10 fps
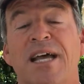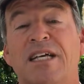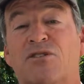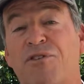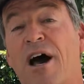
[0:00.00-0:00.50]

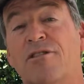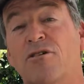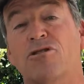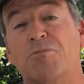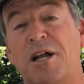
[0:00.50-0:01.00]
His
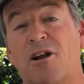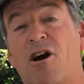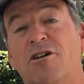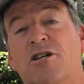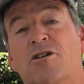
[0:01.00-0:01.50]
father, who's been a
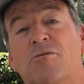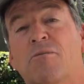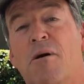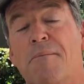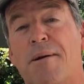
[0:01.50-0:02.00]
long-term
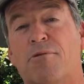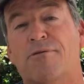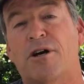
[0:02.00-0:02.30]
member